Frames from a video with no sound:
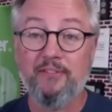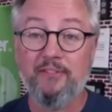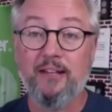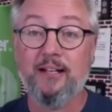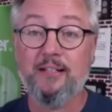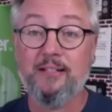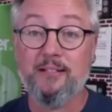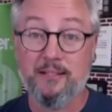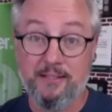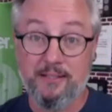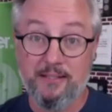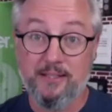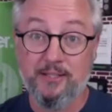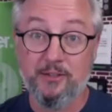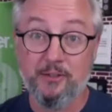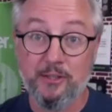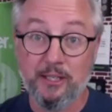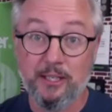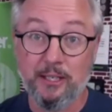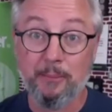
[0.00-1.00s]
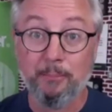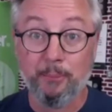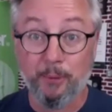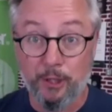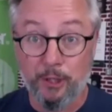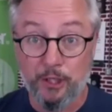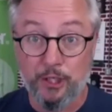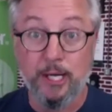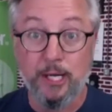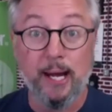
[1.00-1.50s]
that I sincerely
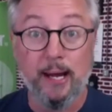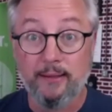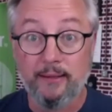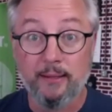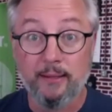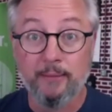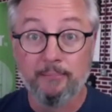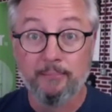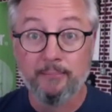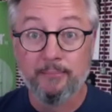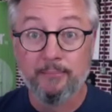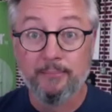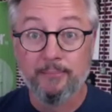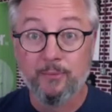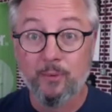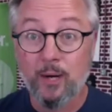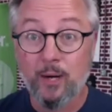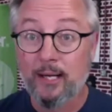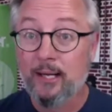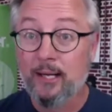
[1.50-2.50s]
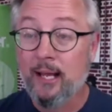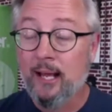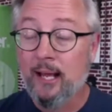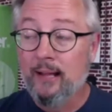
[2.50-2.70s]
appreciate them, right?